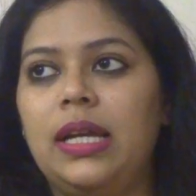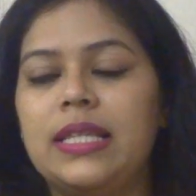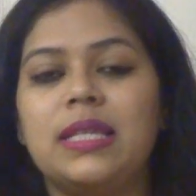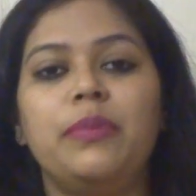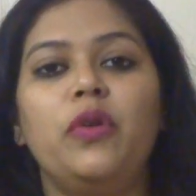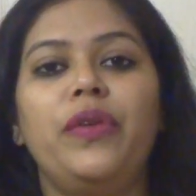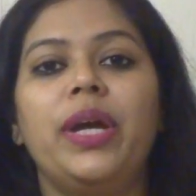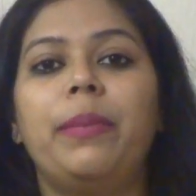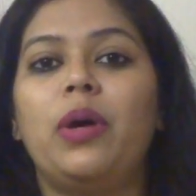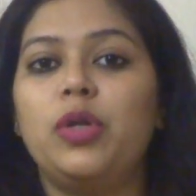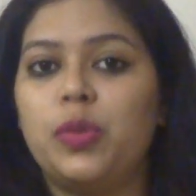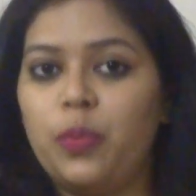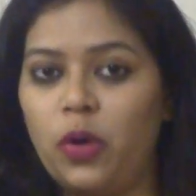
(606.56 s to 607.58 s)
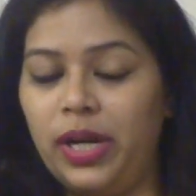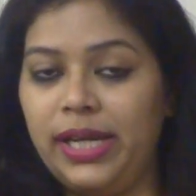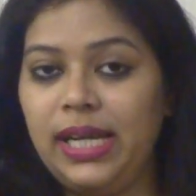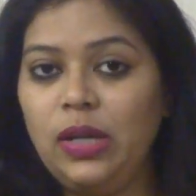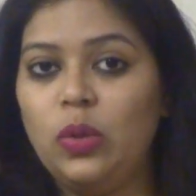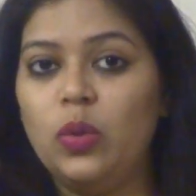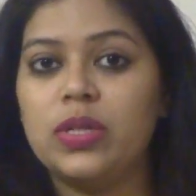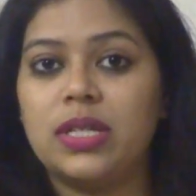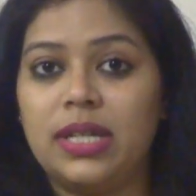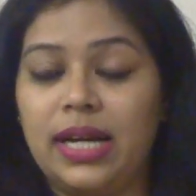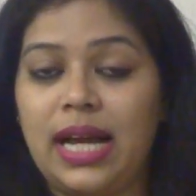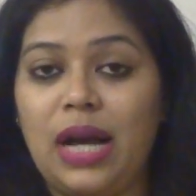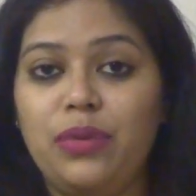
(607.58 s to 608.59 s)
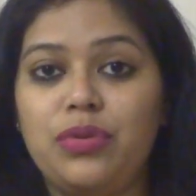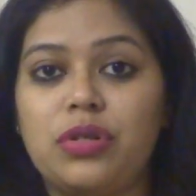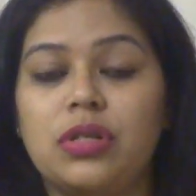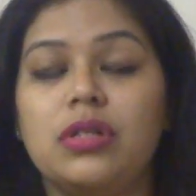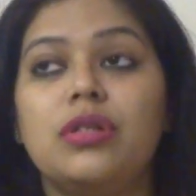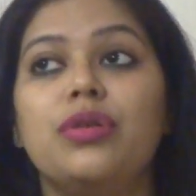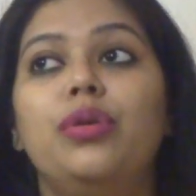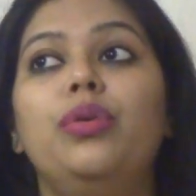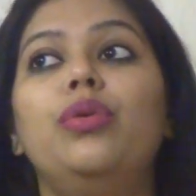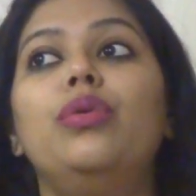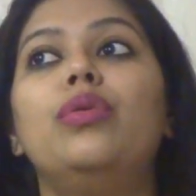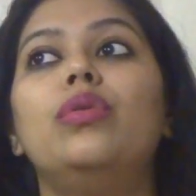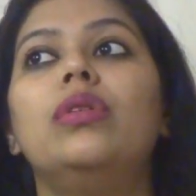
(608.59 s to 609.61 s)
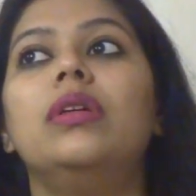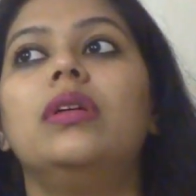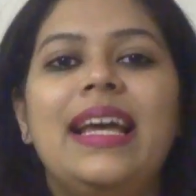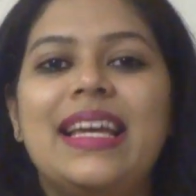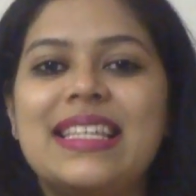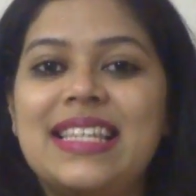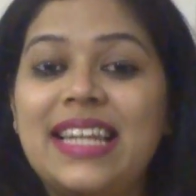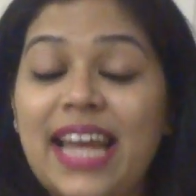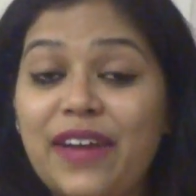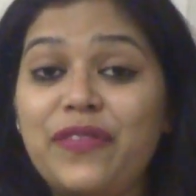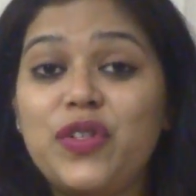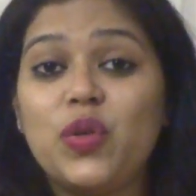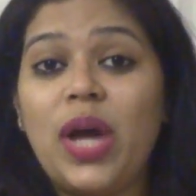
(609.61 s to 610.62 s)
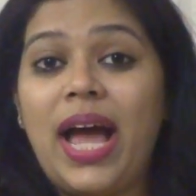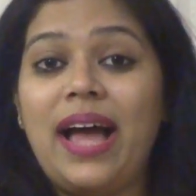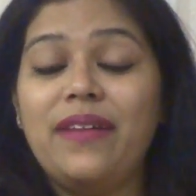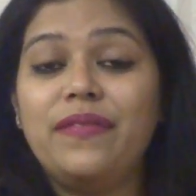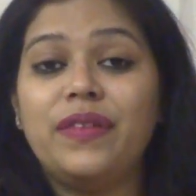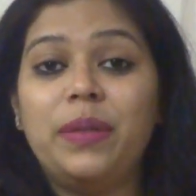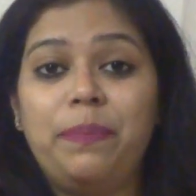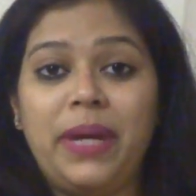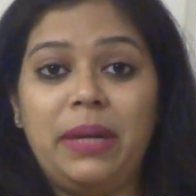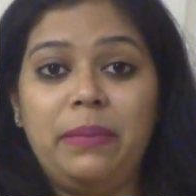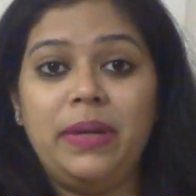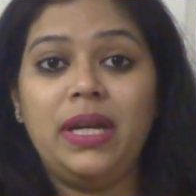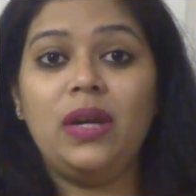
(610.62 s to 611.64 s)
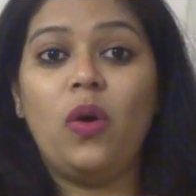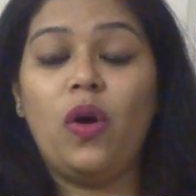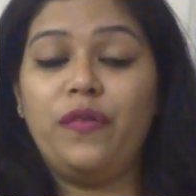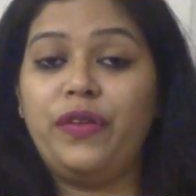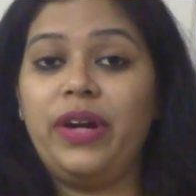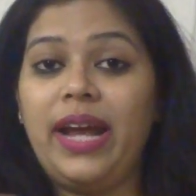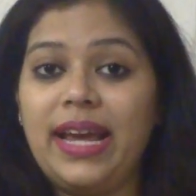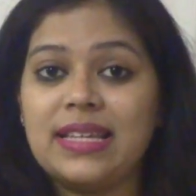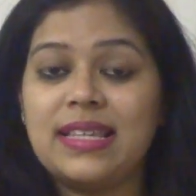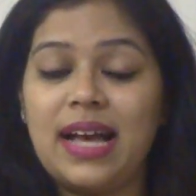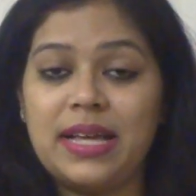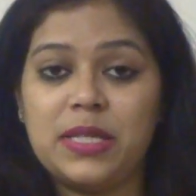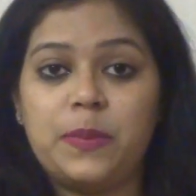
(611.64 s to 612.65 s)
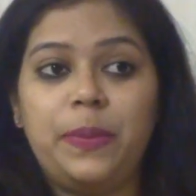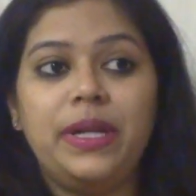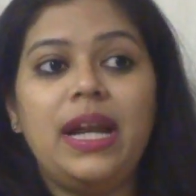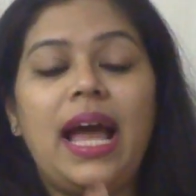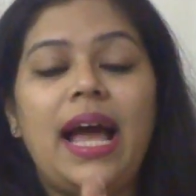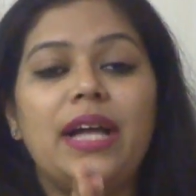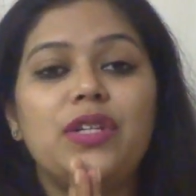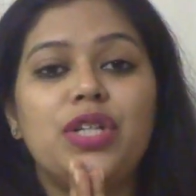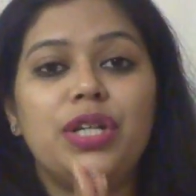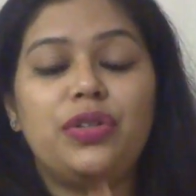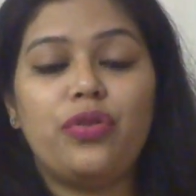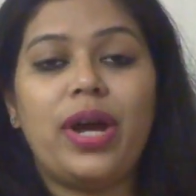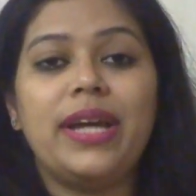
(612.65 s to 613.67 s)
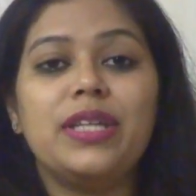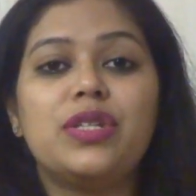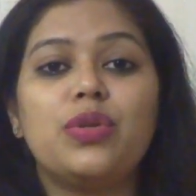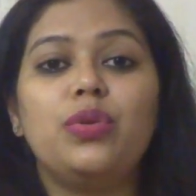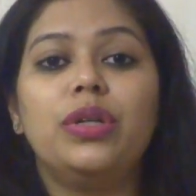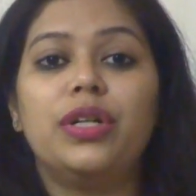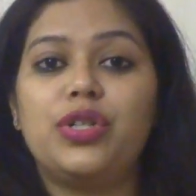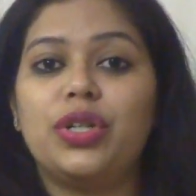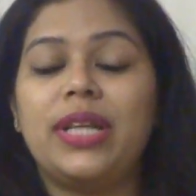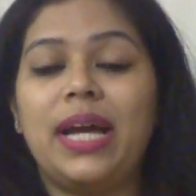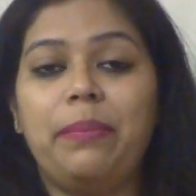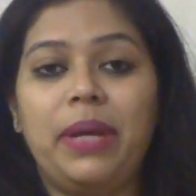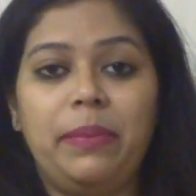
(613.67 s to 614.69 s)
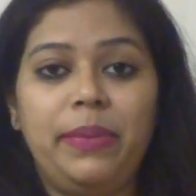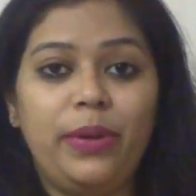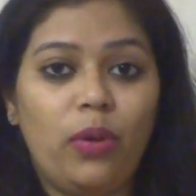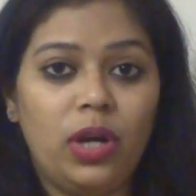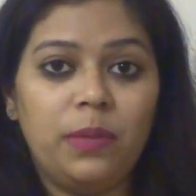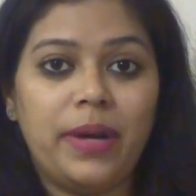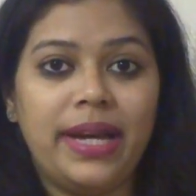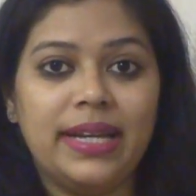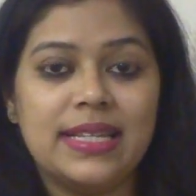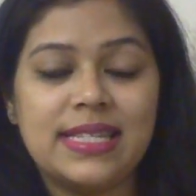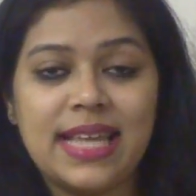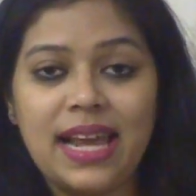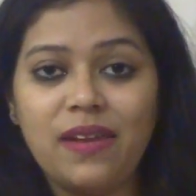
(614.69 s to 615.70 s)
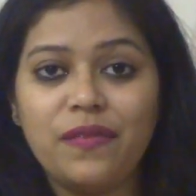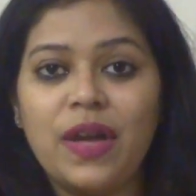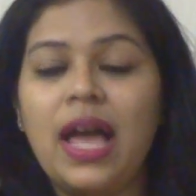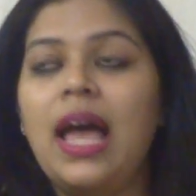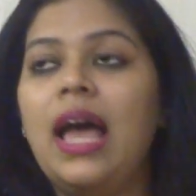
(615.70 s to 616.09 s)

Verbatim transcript: It's a movie about Molly, who is an accountant who is left to have a baby of her ex-husband, and she tries to nurture that baby all by herself.